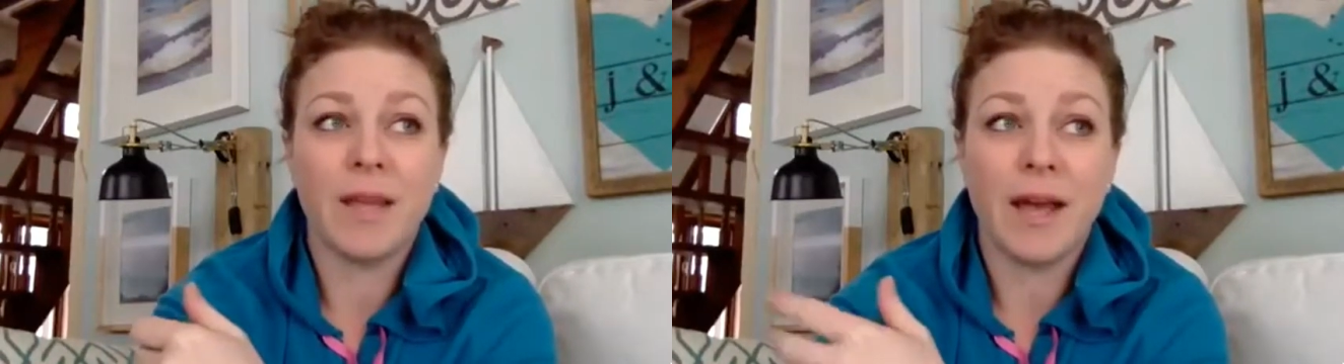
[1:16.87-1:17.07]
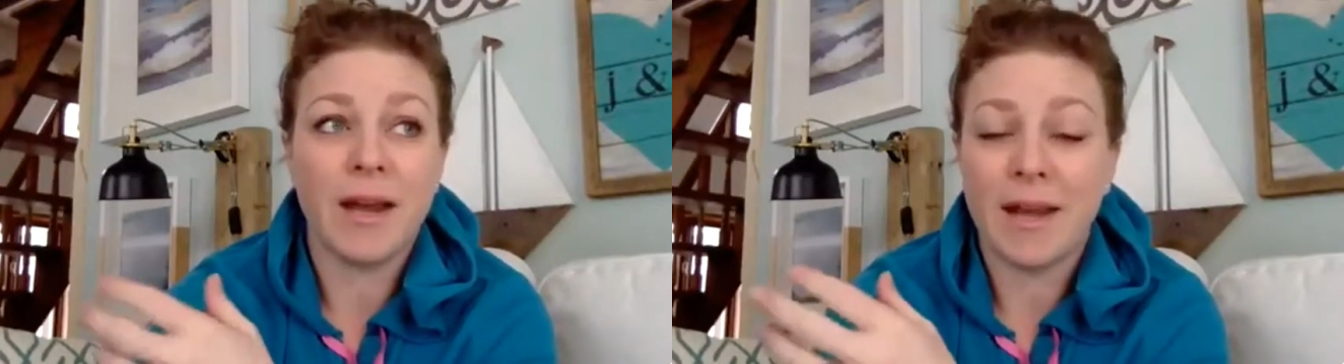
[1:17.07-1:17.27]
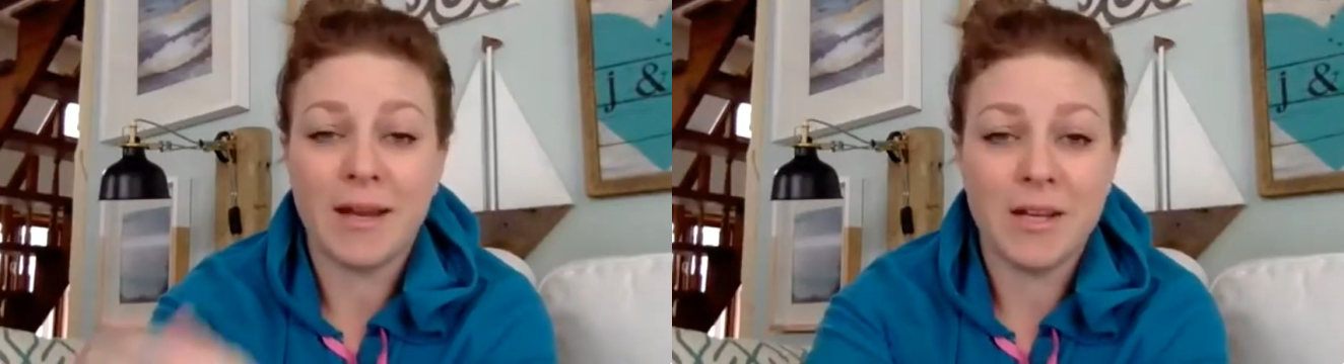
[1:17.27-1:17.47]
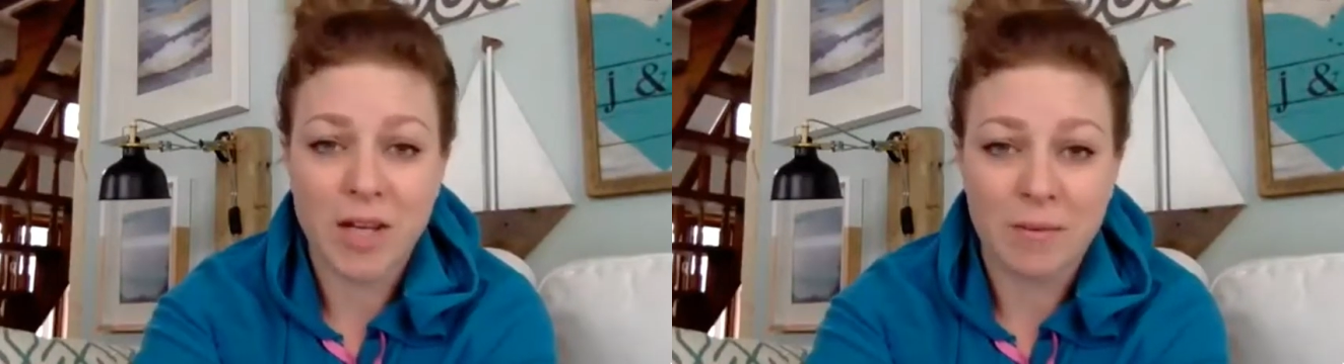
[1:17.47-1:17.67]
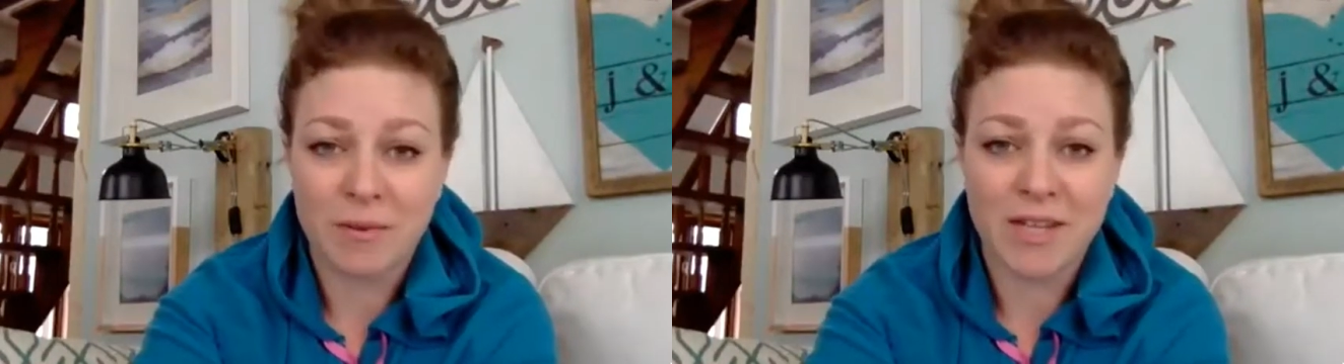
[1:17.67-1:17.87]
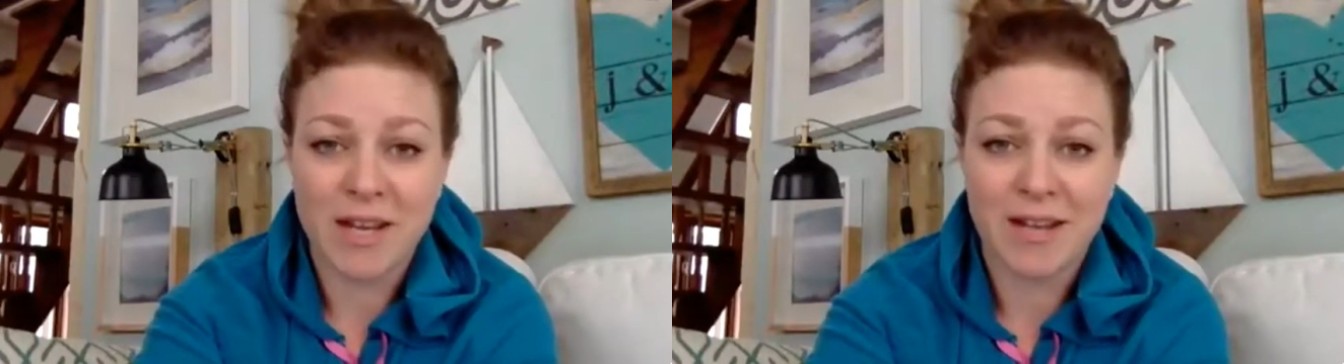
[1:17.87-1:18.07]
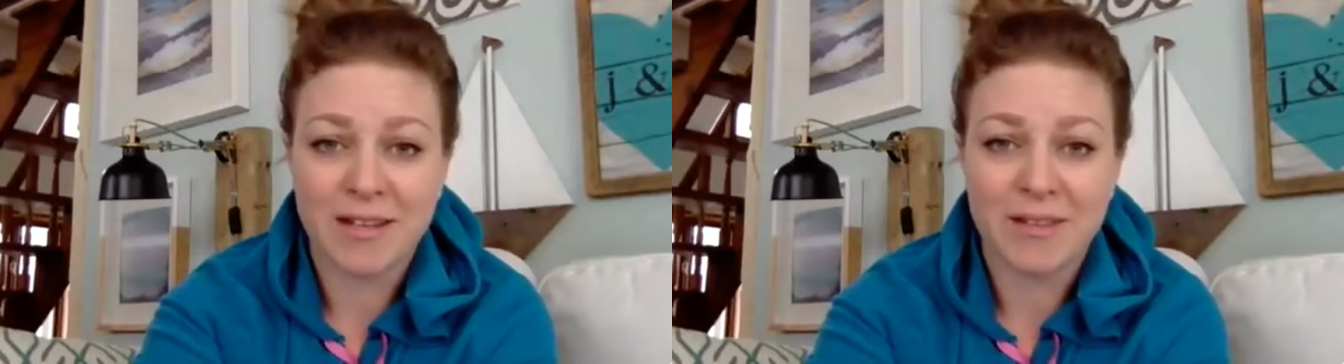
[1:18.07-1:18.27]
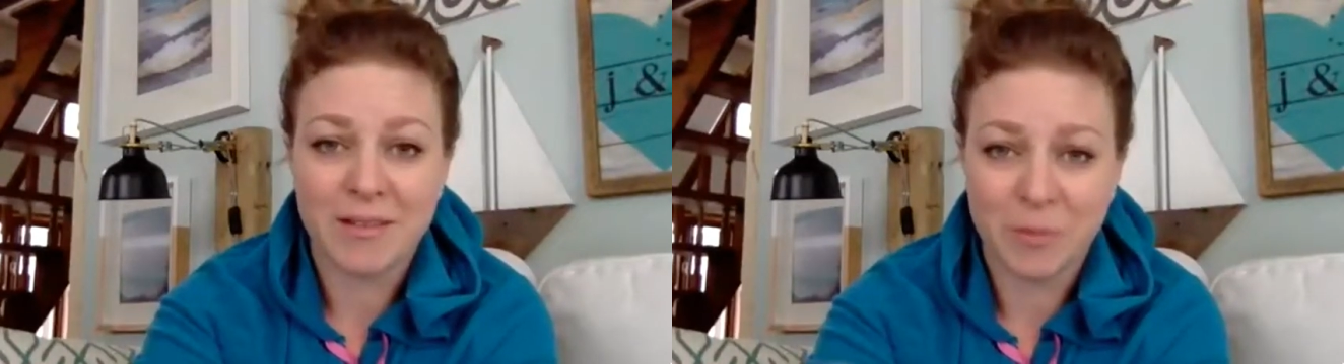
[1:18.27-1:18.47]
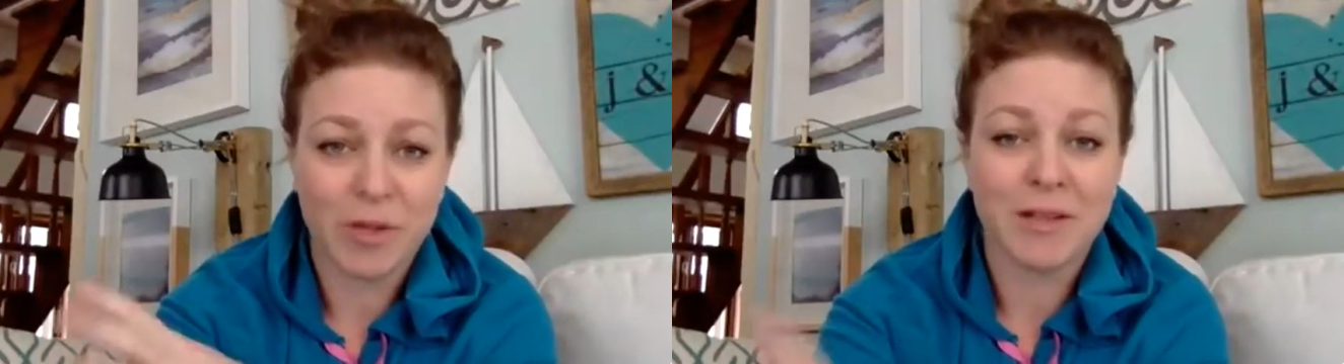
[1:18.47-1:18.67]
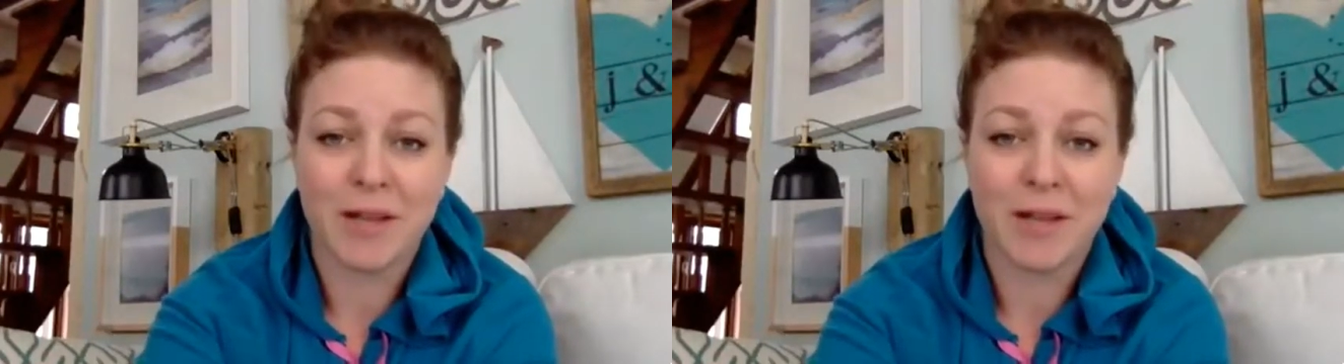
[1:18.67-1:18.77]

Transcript: At any time of day, well,